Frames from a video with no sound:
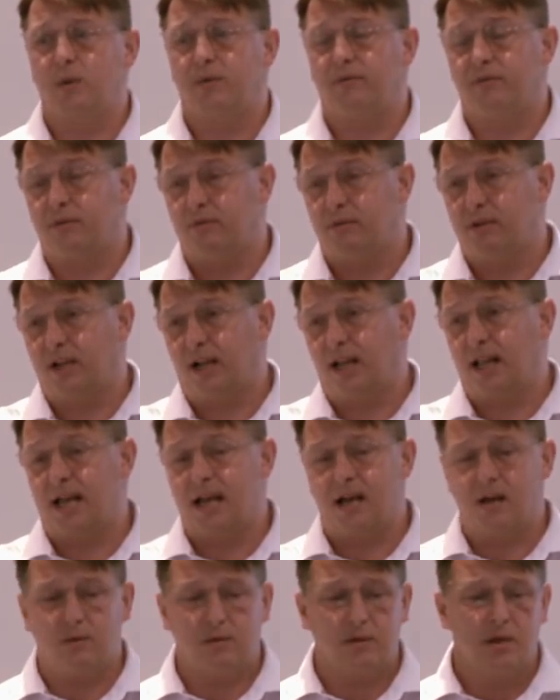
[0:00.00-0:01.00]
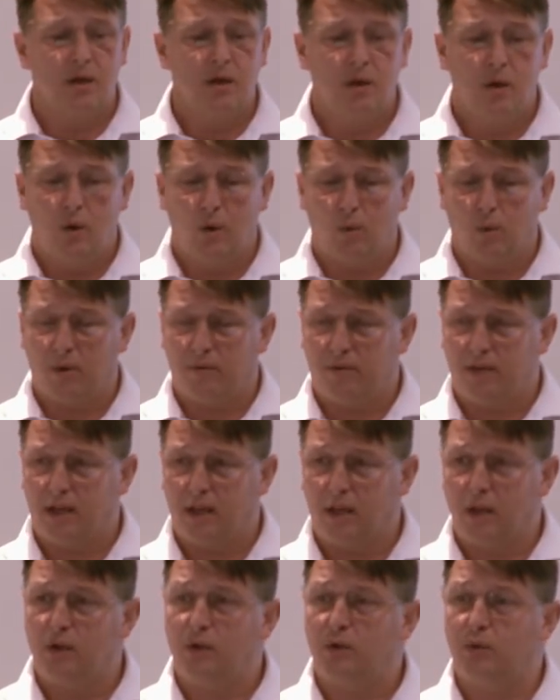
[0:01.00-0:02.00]
whether they're in the cloud or whether they're
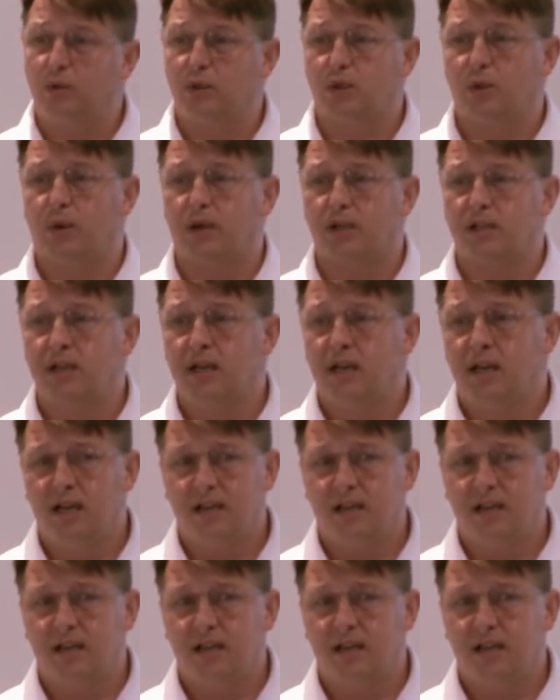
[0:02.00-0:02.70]
local to us,